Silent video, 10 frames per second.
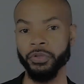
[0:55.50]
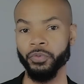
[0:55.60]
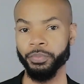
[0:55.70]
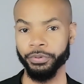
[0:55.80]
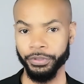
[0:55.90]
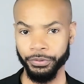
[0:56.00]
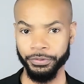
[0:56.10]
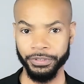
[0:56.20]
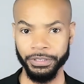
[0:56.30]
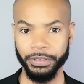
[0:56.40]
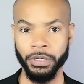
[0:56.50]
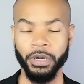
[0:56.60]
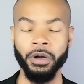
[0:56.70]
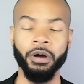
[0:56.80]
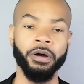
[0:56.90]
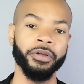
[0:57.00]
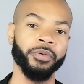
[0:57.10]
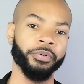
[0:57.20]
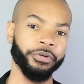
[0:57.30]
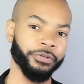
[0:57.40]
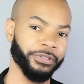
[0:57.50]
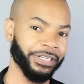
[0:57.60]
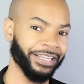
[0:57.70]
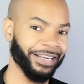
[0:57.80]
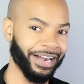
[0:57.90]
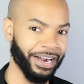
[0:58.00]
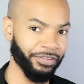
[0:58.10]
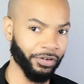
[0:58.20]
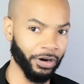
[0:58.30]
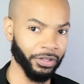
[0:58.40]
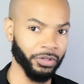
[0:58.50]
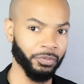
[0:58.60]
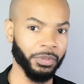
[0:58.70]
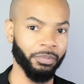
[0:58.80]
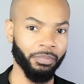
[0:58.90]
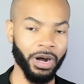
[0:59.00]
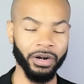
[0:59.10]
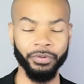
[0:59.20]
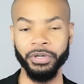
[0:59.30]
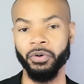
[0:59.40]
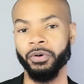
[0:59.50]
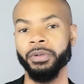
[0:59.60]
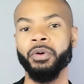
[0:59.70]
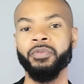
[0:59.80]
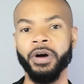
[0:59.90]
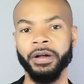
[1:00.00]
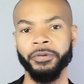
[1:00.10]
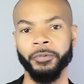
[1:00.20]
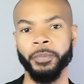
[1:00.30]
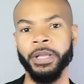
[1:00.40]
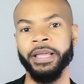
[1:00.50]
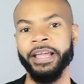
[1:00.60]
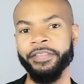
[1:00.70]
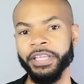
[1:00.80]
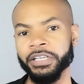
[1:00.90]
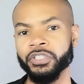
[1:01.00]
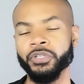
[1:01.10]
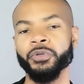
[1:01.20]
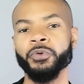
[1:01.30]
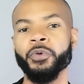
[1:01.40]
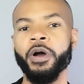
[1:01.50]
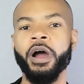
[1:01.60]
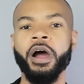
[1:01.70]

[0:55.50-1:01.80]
you producing? Are you producing in high volume, moderate, or low volume? And then two,